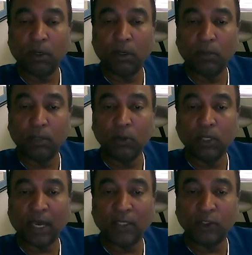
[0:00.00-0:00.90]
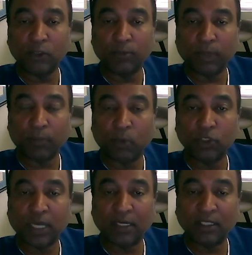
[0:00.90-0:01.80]
balloon angioplasty,
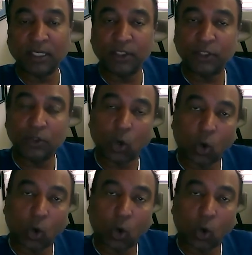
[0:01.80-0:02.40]
post-dilatation